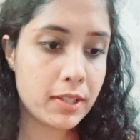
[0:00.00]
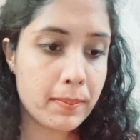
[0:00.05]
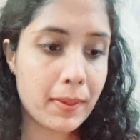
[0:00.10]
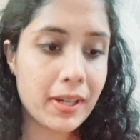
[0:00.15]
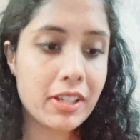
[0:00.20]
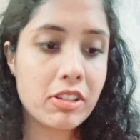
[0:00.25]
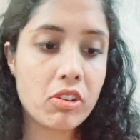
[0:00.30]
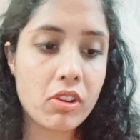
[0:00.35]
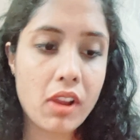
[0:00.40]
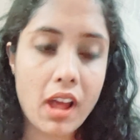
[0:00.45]

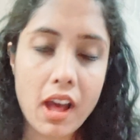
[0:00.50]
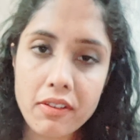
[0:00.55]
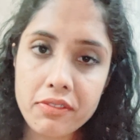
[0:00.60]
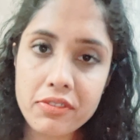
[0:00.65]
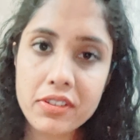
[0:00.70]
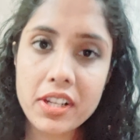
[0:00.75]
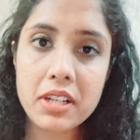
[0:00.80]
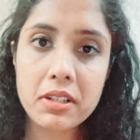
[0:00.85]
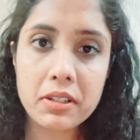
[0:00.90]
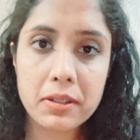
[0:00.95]
but draft
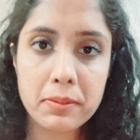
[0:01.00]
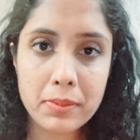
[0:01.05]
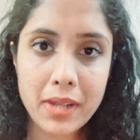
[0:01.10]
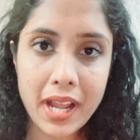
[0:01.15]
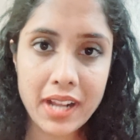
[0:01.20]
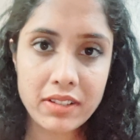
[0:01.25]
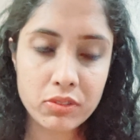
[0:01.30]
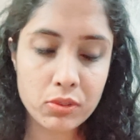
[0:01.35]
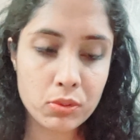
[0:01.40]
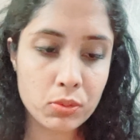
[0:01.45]
income
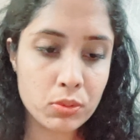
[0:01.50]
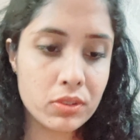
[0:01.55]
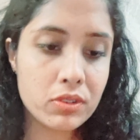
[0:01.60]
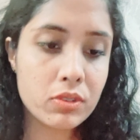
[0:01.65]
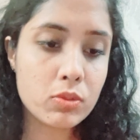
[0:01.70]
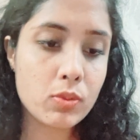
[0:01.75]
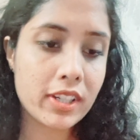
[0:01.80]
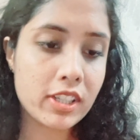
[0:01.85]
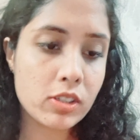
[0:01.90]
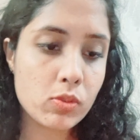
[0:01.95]
tax rules
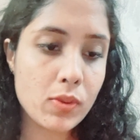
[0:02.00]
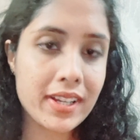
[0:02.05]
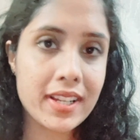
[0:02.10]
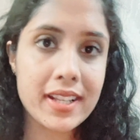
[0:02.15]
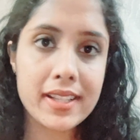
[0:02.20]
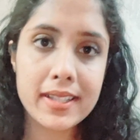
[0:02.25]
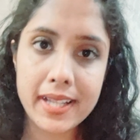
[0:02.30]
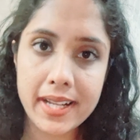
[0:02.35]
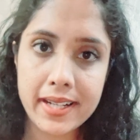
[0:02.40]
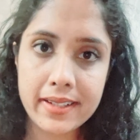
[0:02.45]

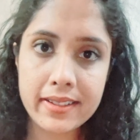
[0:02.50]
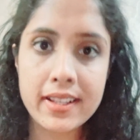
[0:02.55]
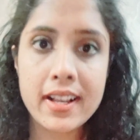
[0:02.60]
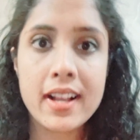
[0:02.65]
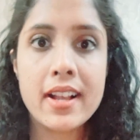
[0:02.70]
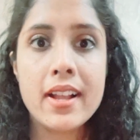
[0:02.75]
2026,